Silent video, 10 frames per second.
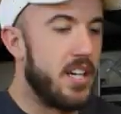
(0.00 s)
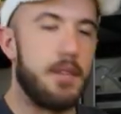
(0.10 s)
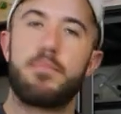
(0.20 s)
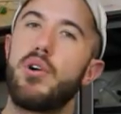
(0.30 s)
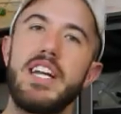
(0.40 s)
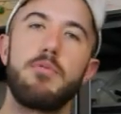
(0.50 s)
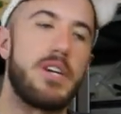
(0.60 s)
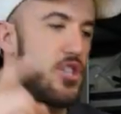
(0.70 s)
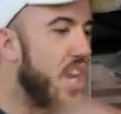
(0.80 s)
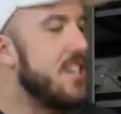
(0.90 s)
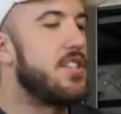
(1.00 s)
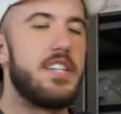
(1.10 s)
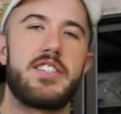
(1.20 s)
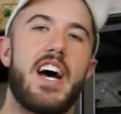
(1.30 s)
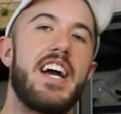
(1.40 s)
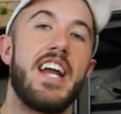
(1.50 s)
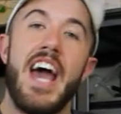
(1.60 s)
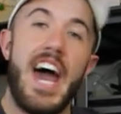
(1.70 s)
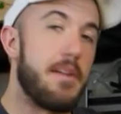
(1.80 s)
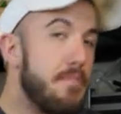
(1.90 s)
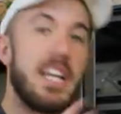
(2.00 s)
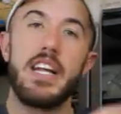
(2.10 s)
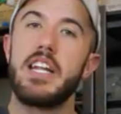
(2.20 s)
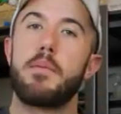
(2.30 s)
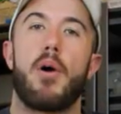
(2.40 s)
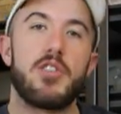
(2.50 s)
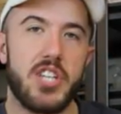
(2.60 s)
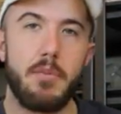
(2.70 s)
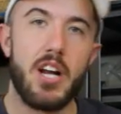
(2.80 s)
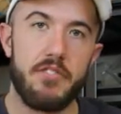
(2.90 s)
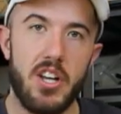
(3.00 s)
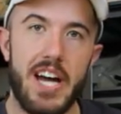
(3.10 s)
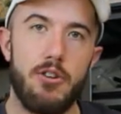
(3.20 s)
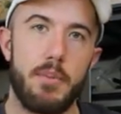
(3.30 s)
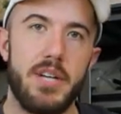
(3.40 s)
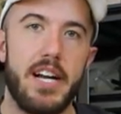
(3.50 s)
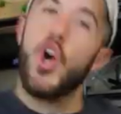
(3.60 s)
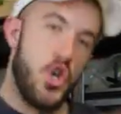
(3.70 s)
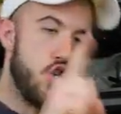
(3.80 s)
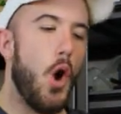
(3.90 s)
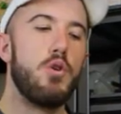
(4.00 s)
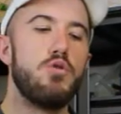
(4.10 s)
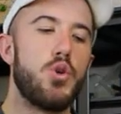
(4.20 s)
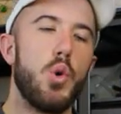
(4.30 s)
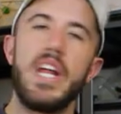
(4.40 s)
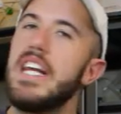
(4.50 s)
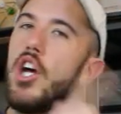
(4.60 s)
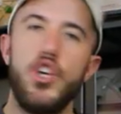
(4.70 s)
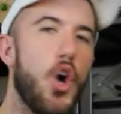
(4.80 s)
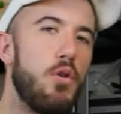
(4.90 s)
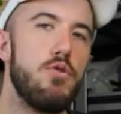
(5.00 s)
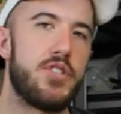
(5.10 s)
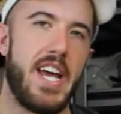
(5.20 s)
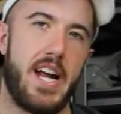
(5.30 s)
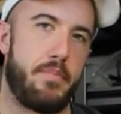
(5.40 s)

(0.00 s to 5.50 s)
In printing, we changed the design, and immediately the parts coming off the line are updated. No new tooling, no new setup.